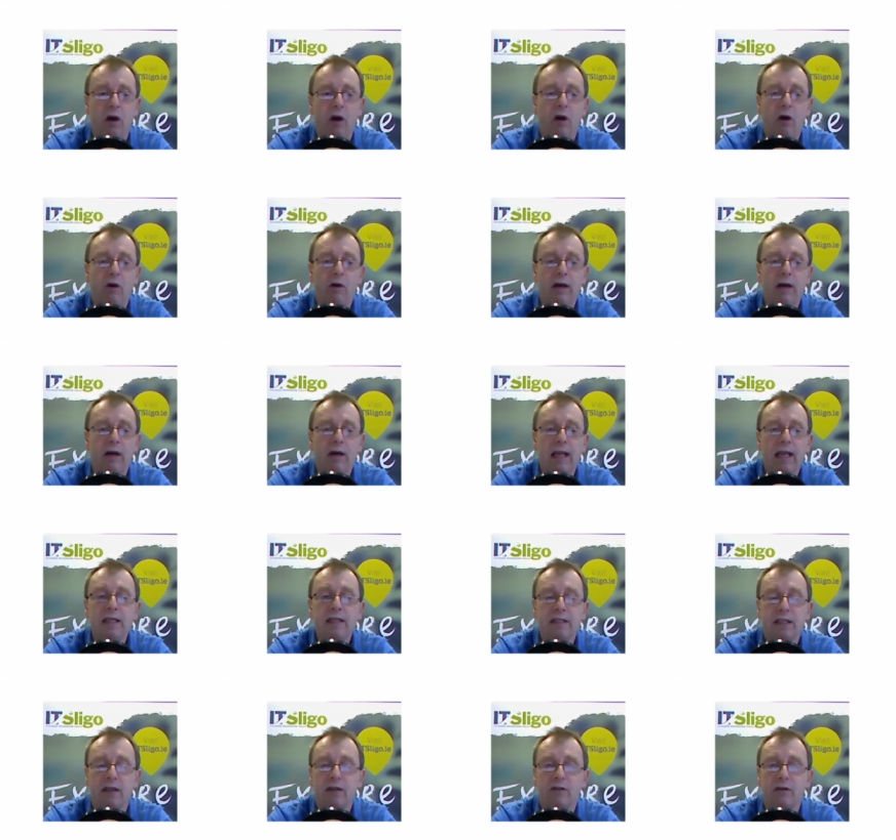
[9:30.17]
or
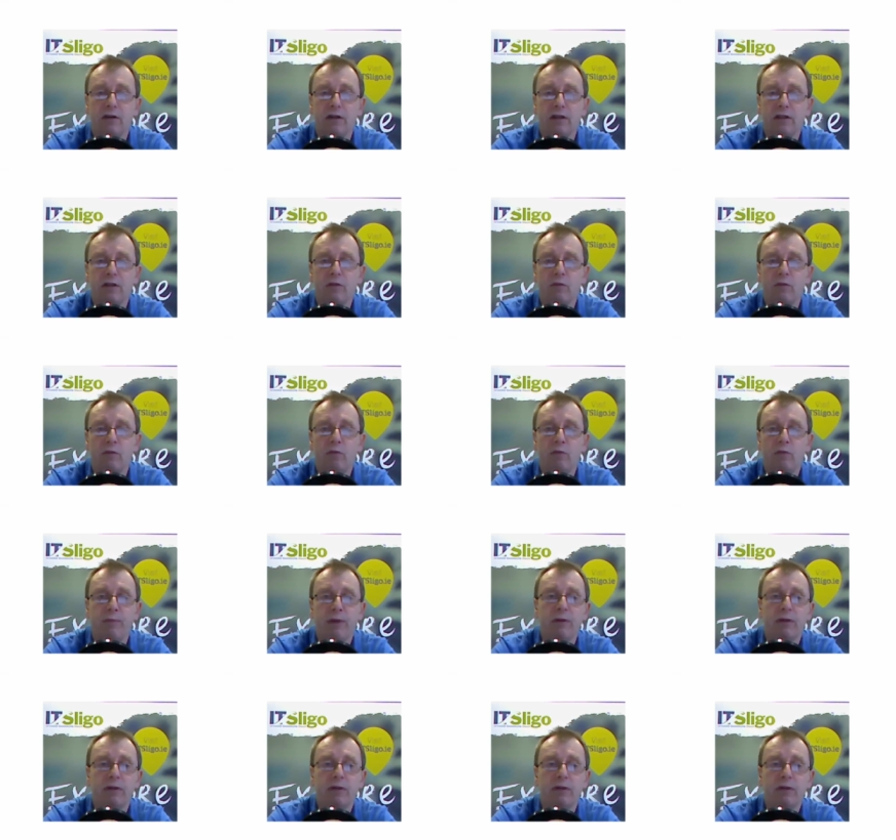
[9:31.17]
asynchronous, where
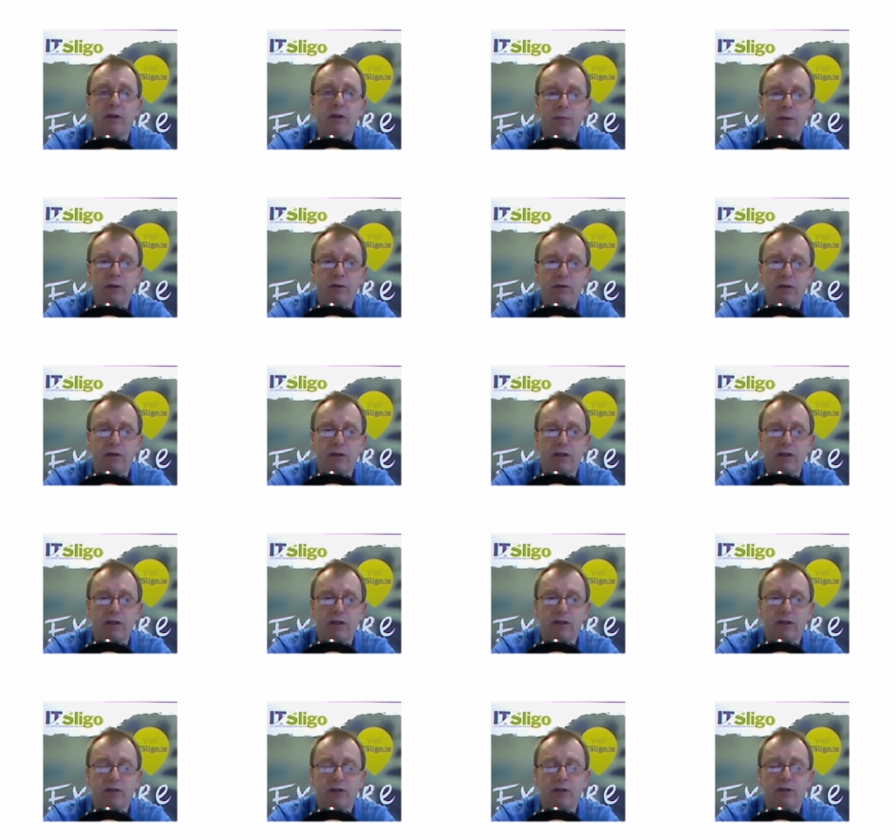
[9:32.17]
people contribute to
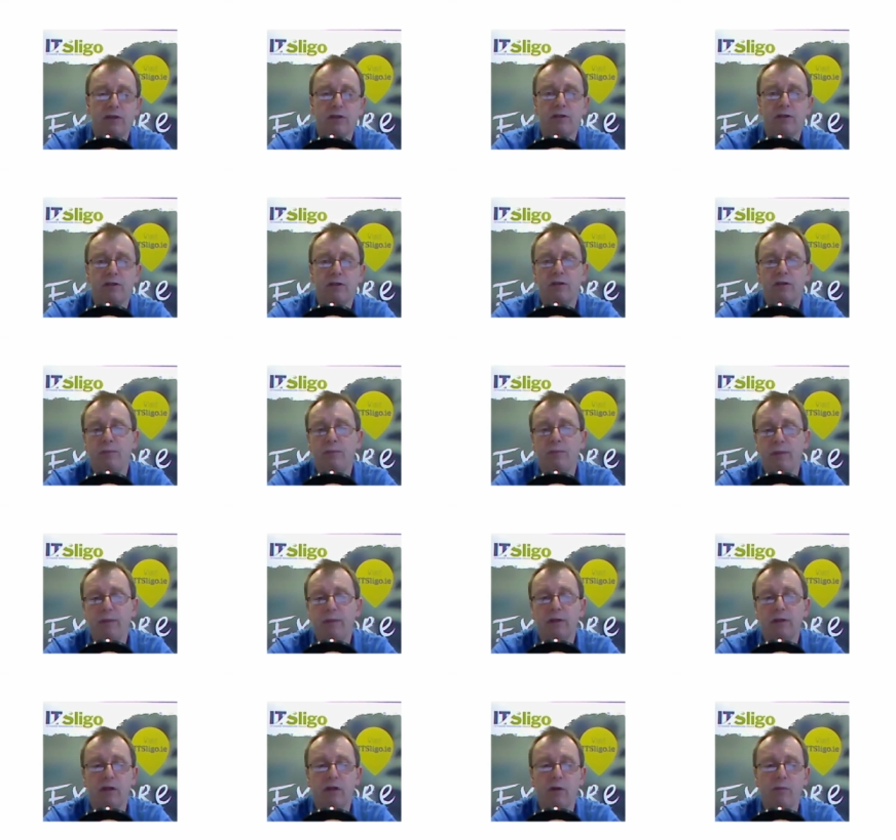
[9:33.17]
discussions. Some people
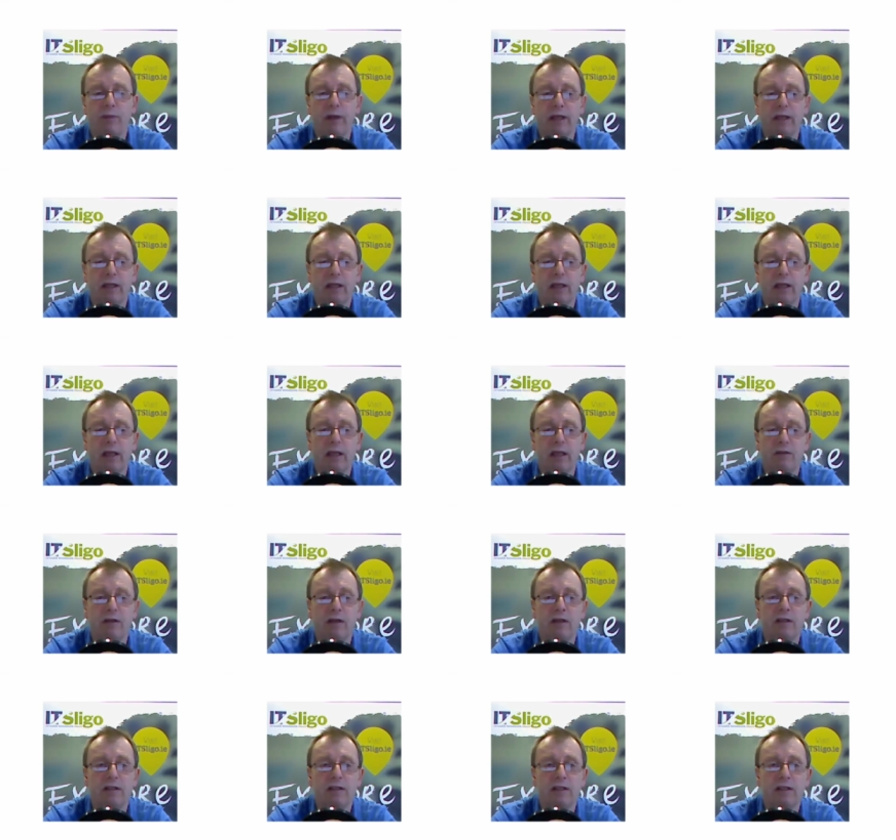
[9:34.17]
can come back later
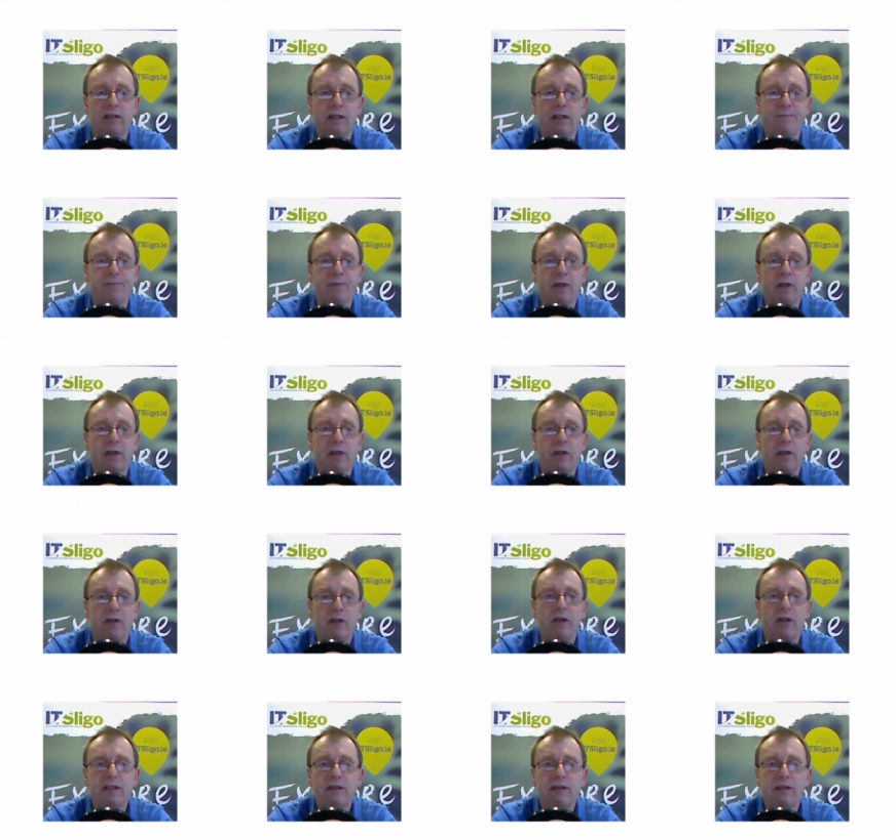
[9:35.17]
and see.
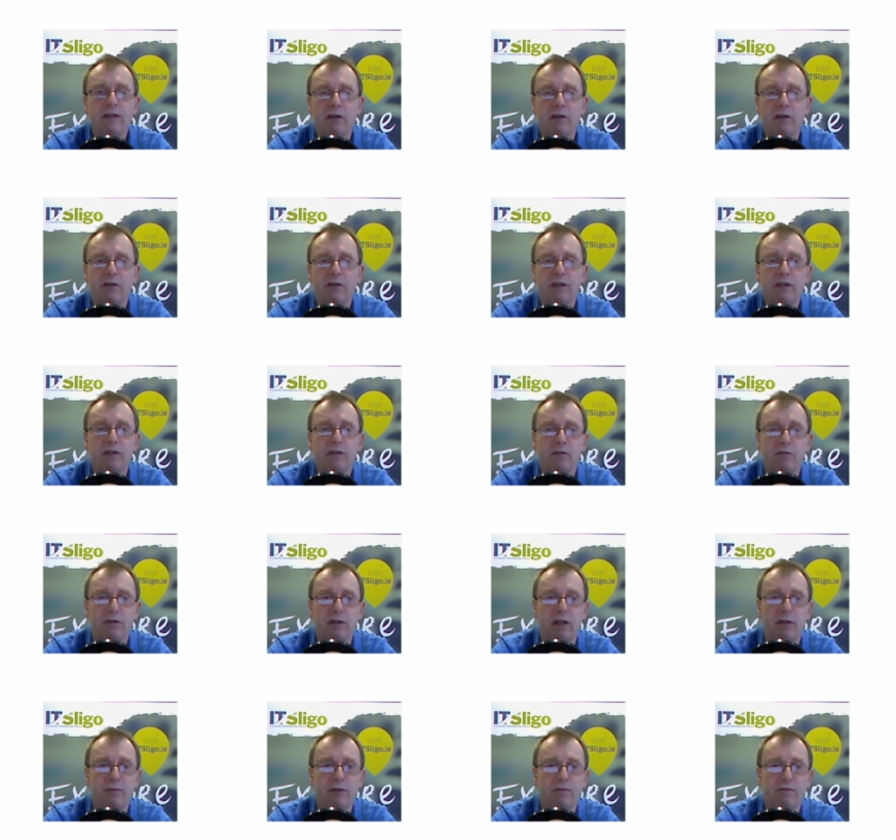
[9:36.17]
So let's have a look at these two
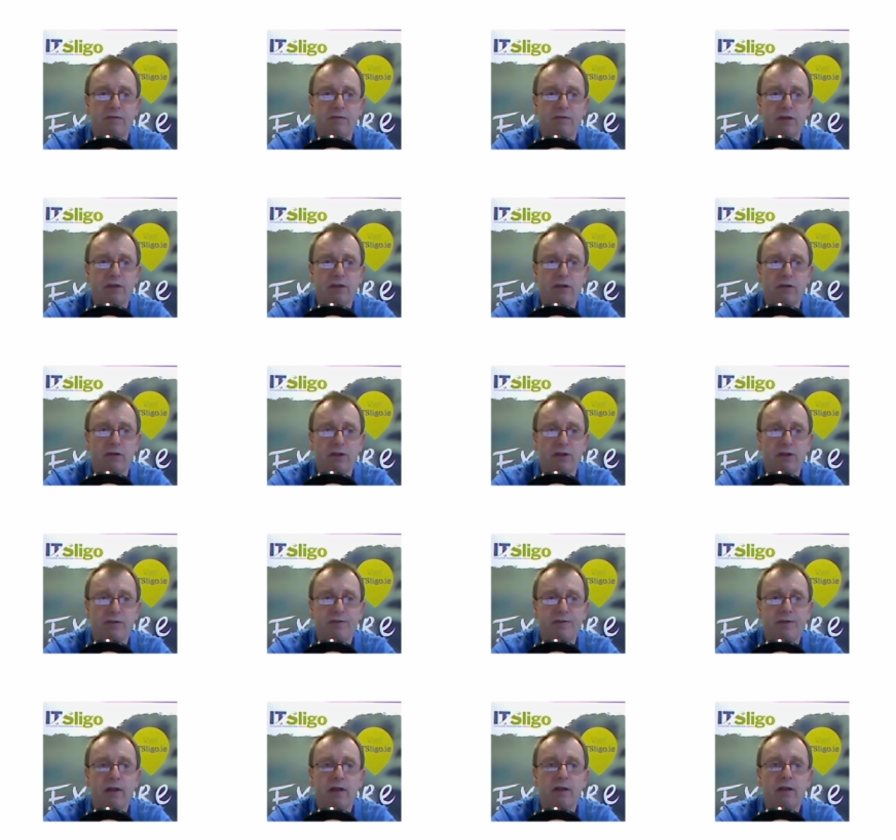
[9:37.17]
types of
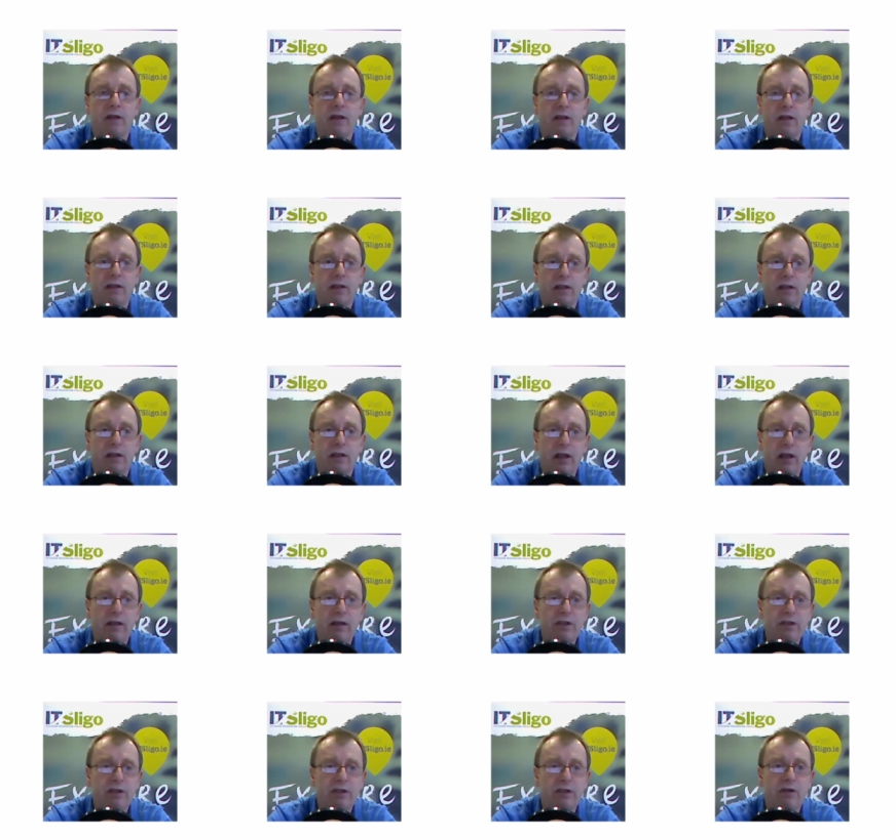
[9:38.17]
discussions. Live
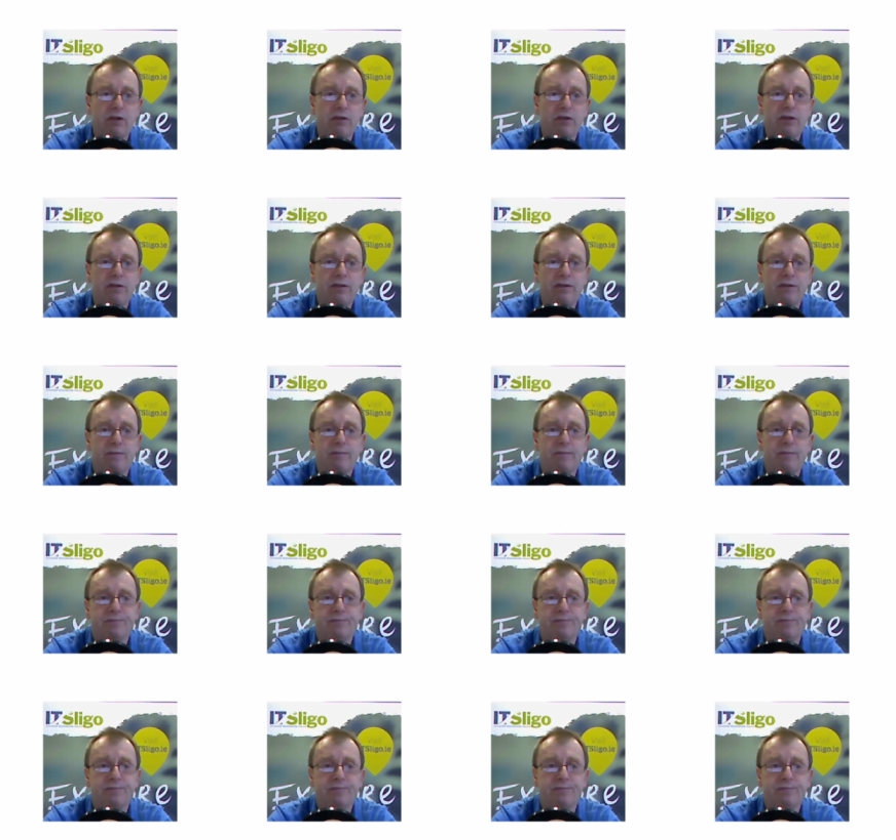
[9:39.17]
discussions,